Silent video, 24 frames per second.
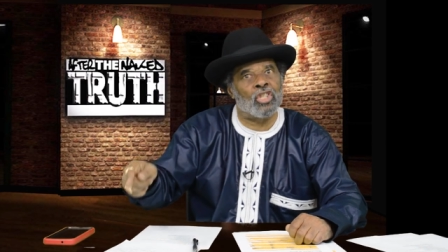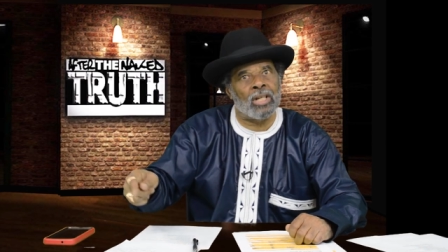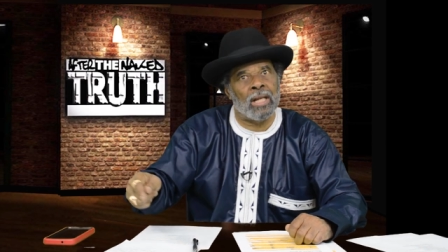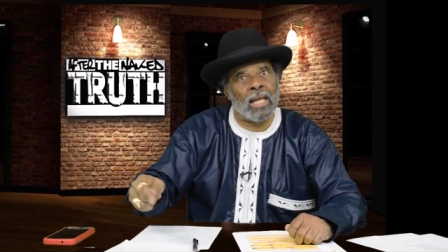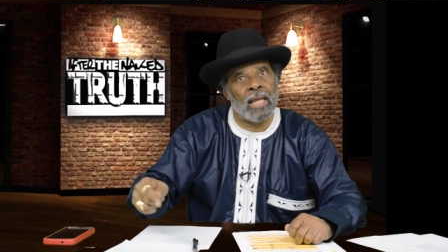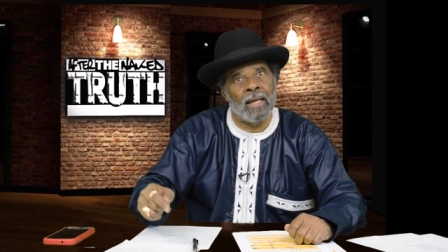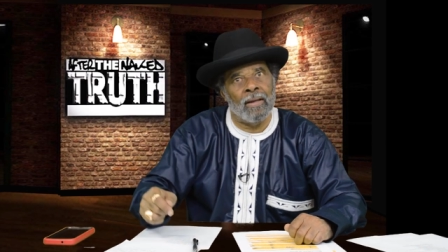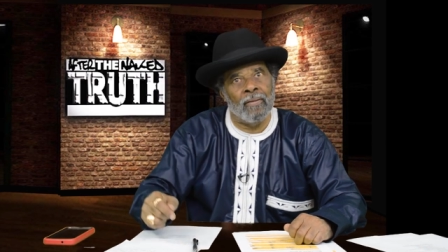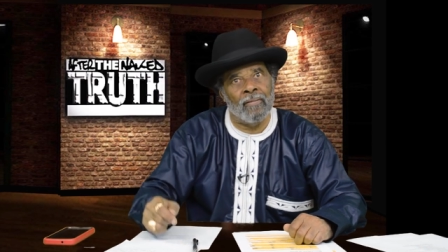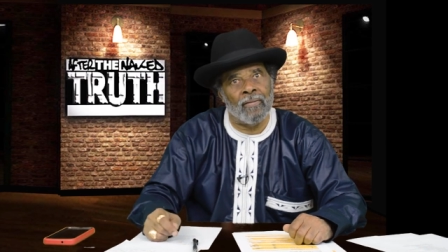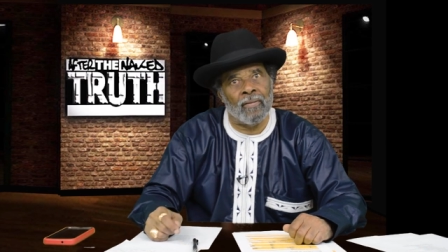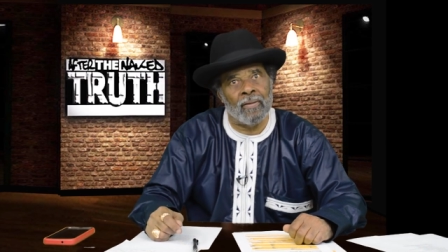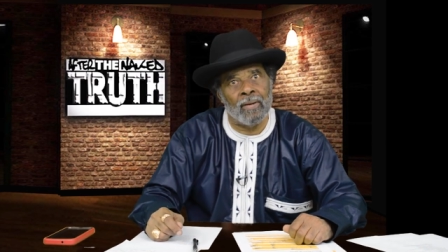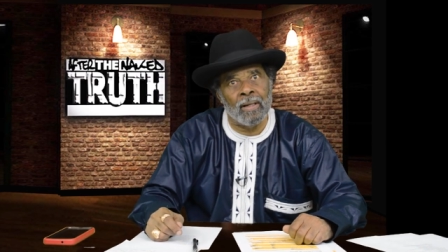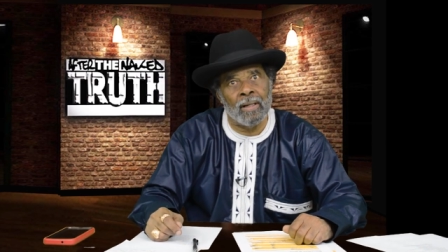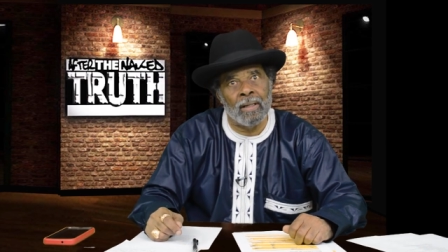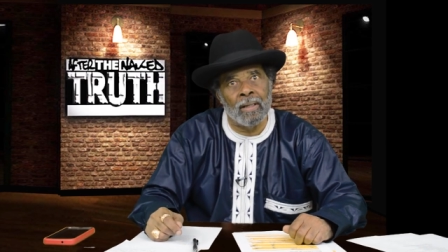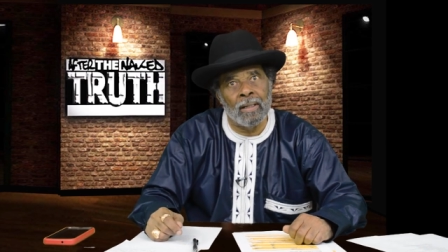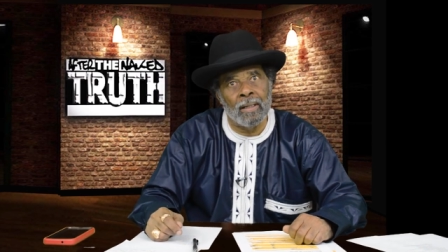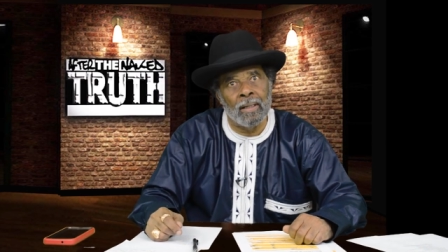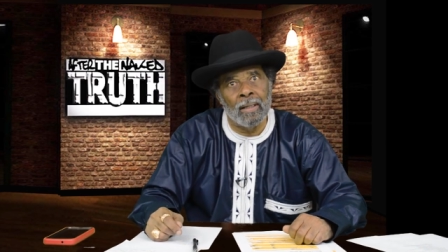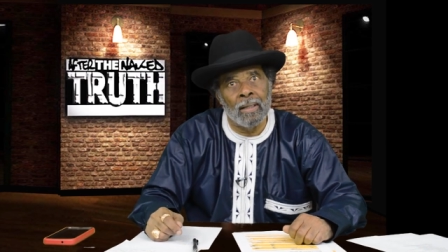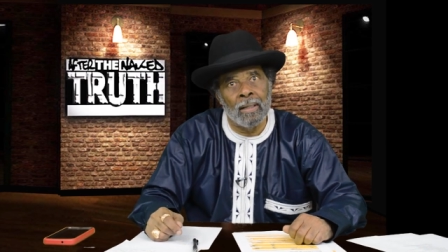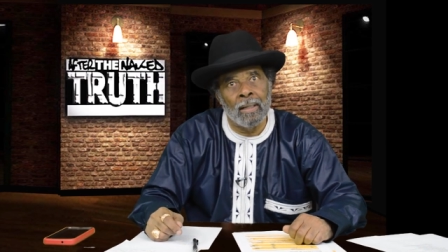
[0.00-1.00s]
slavery,
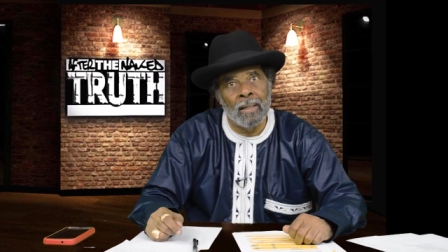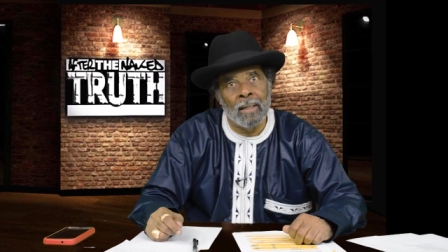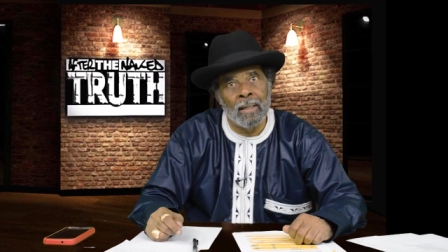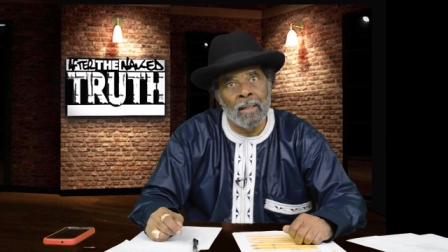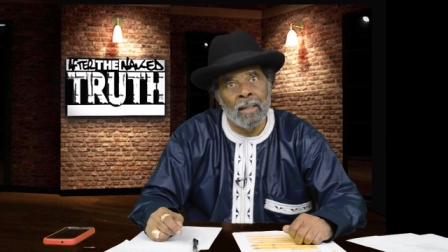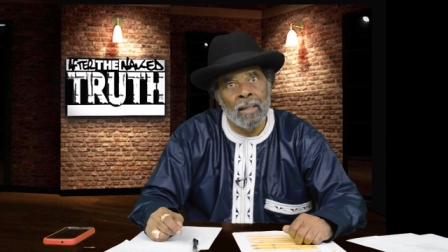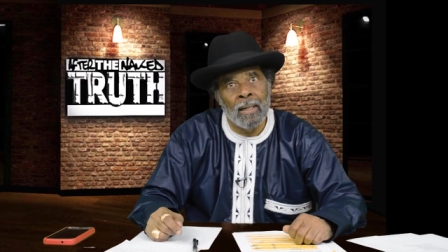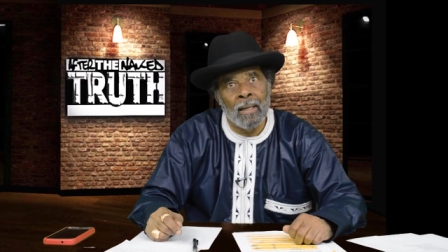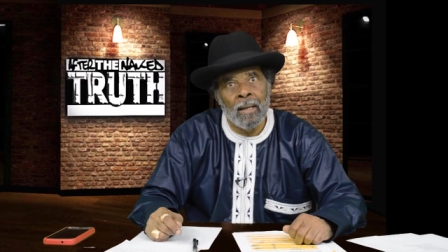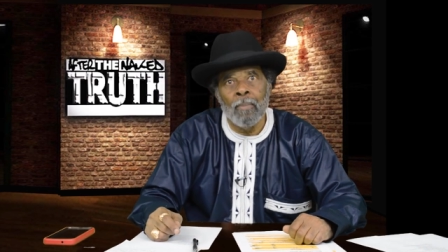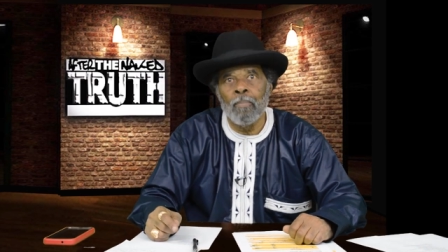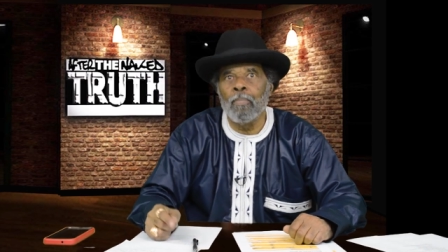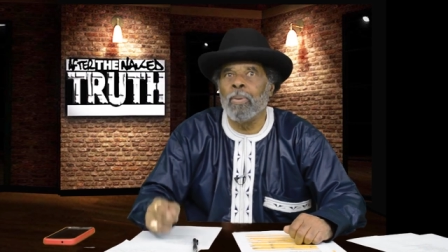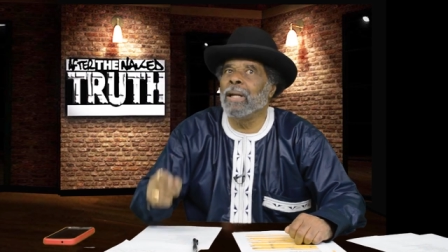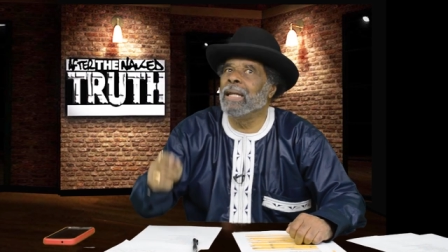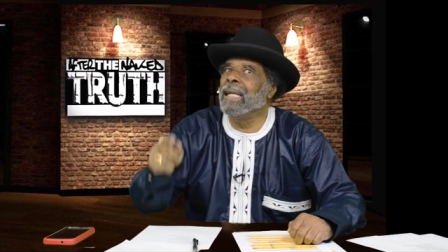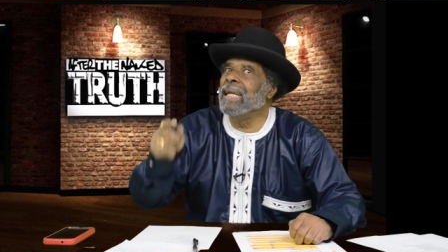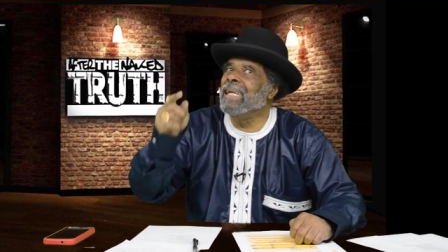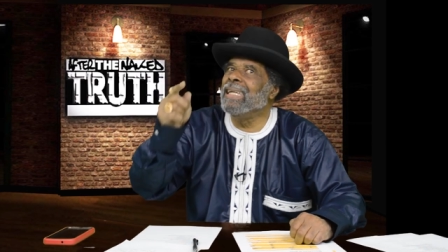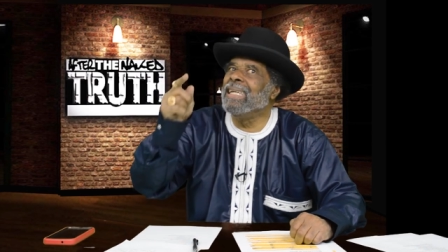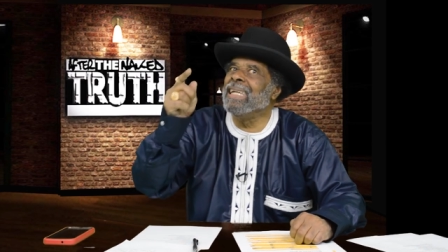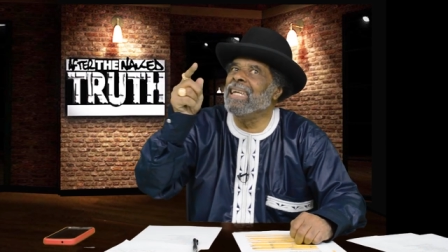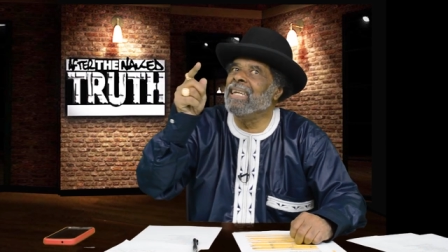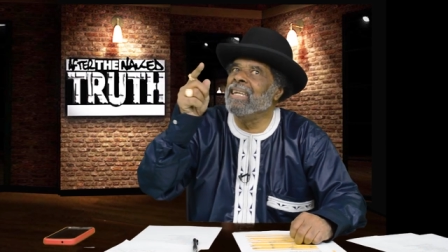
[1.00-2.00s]
but
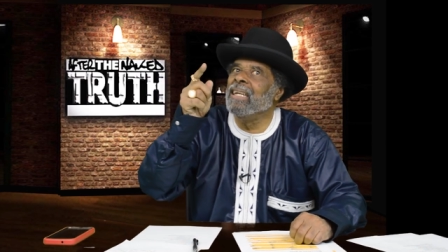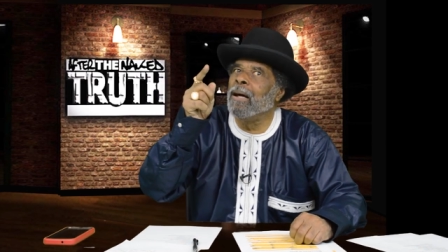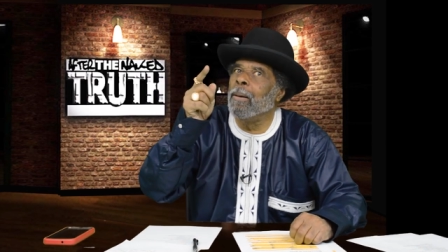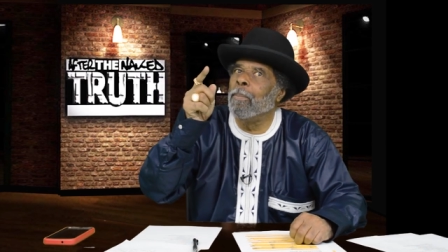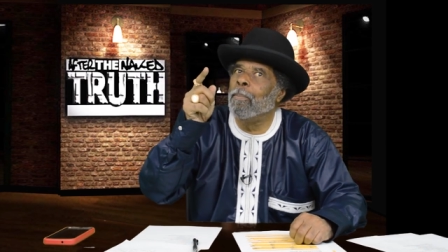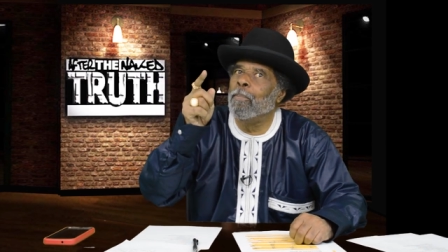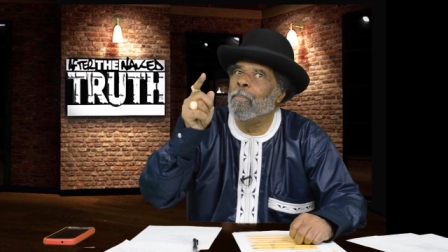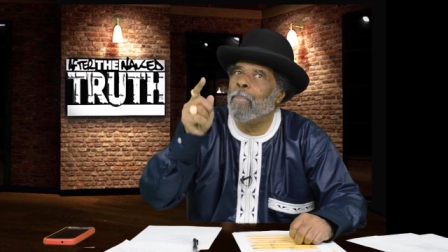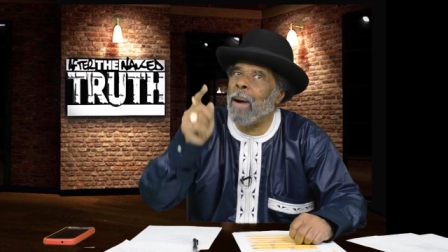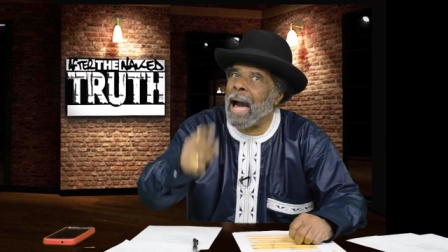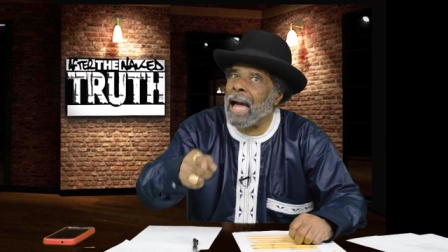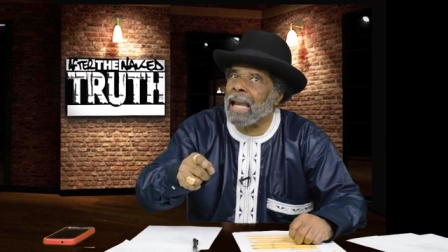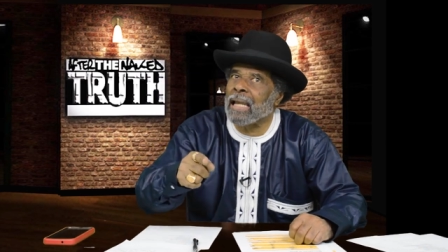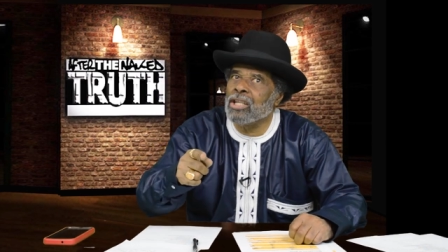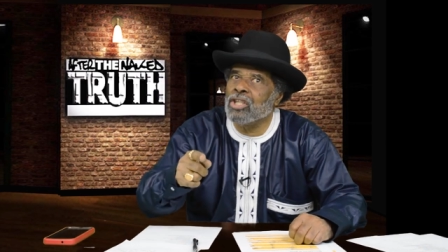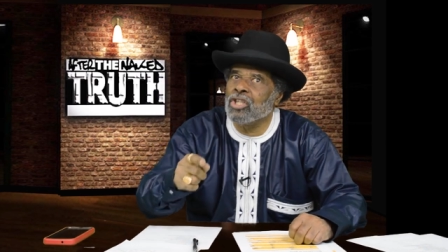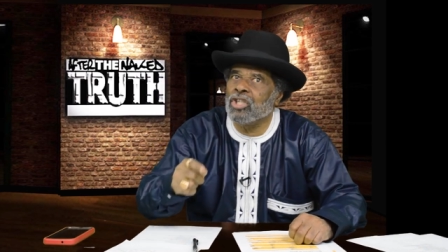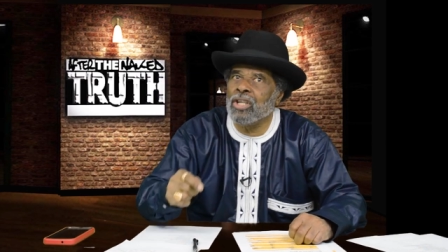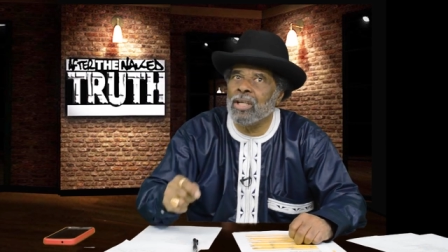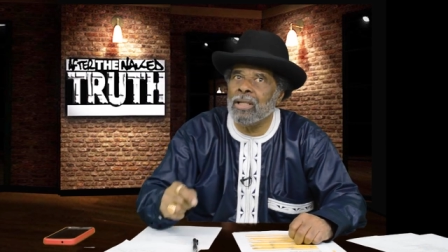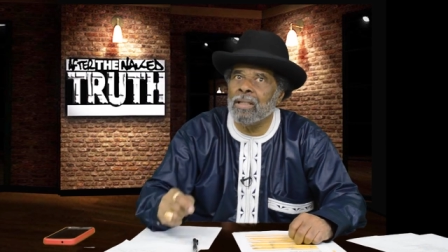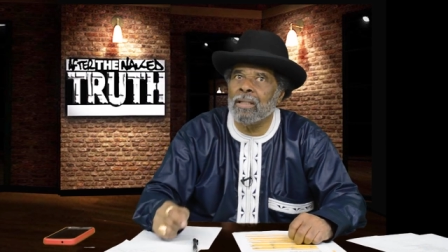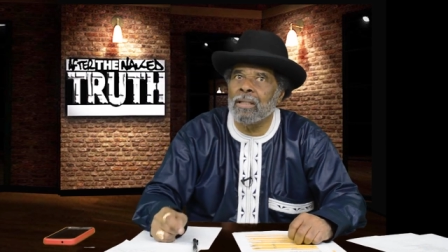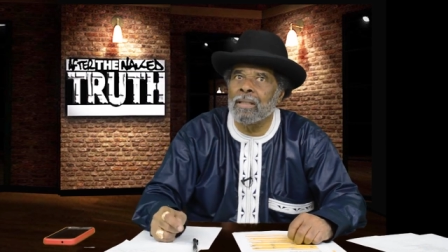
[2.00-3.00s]
it didn't
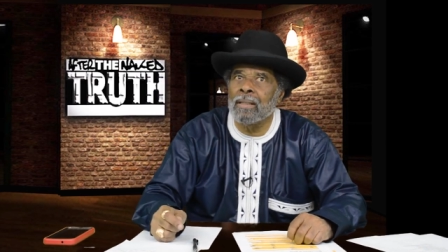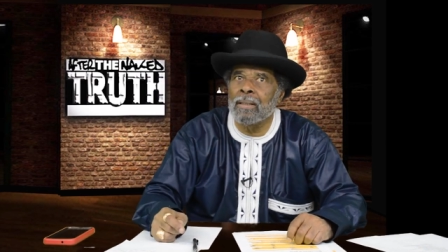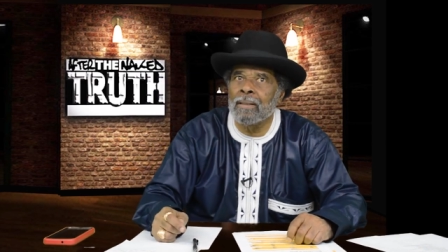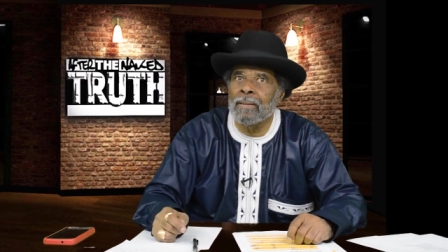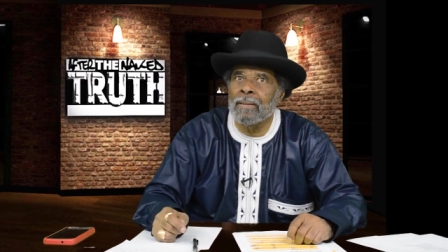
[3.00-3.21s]
abolish it.